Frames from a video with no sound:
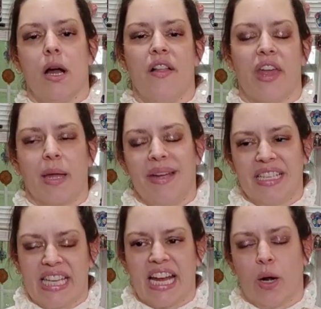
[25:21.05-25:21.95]
And then I made a
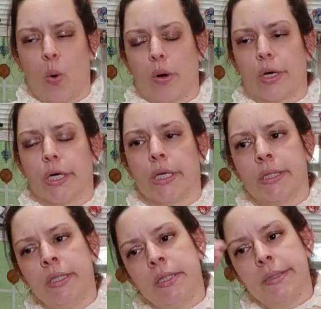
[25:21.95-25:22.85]
second order.
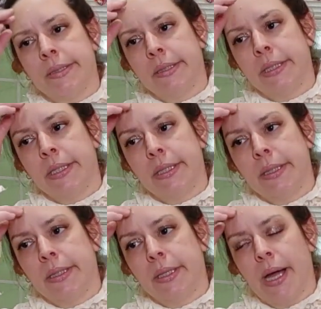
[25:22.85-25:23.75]

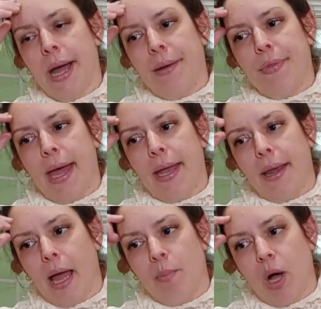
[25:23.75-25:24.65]
And
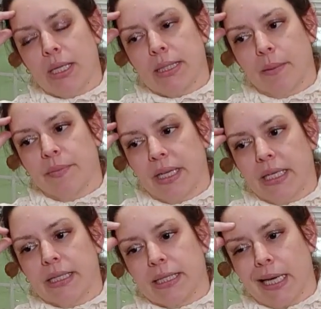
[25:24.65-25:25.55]
then I bought something
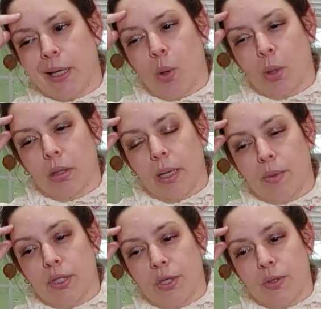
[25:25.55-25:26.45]
in the second order that
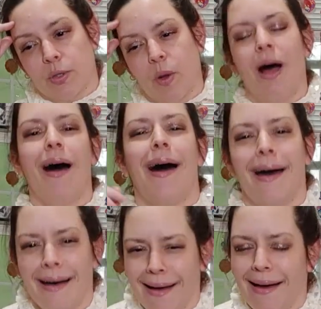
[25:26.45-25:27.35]
was too small.
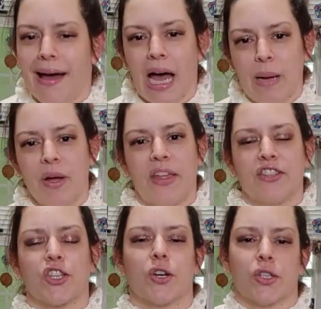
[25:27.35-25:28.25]
I bought
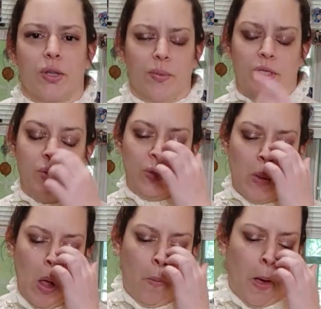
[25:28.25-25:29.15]
that skirt too that was too
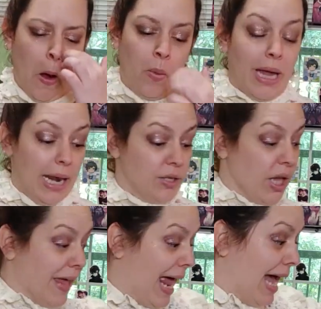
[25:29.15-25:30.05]
small. But we'll get into that.